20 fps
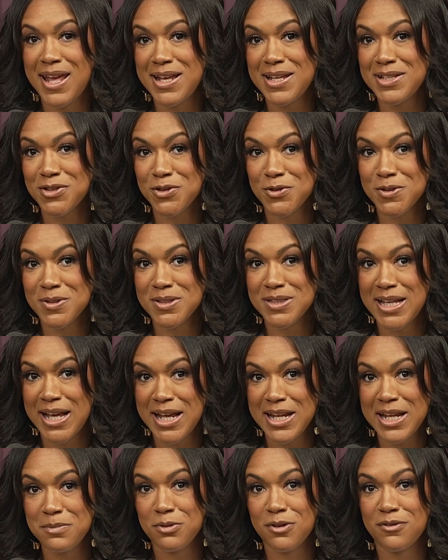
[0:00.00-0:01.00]
age-old
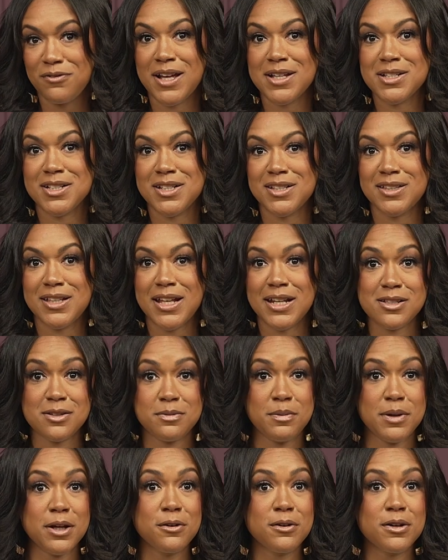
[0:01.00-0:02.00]
dating profession that has
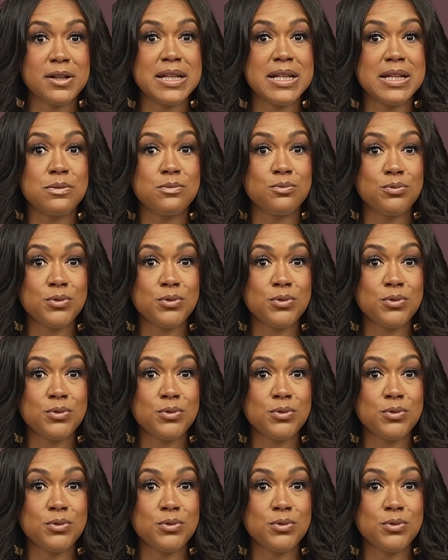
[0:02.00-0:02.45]
apparently